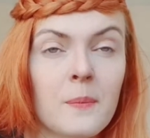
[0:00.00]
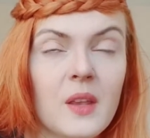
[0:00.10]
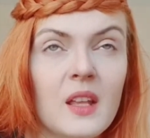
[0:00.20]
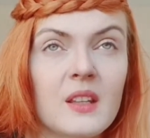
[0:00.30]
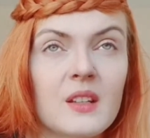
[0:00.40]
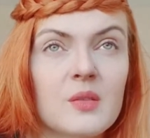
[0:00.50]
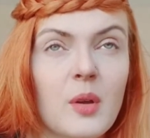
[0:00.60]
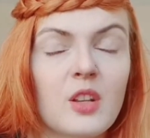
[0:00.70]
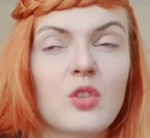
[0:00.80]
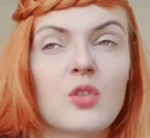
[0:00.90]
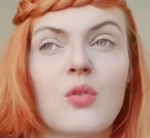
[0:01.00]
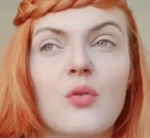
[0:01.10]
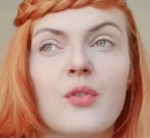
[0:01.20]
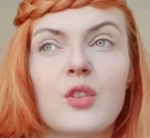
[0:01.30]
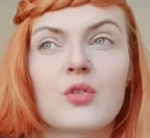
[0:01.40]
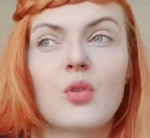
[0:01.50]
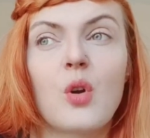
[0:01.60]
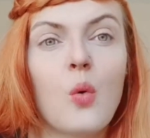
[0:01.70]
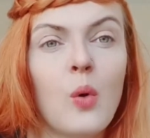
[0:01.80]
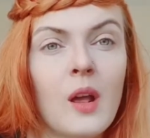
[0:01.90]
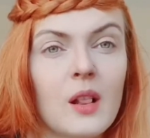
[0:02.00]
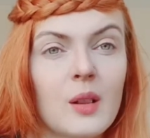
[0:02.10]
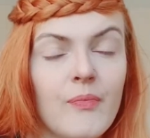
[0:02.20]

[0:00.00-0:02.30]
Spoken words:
and expect, things to go well.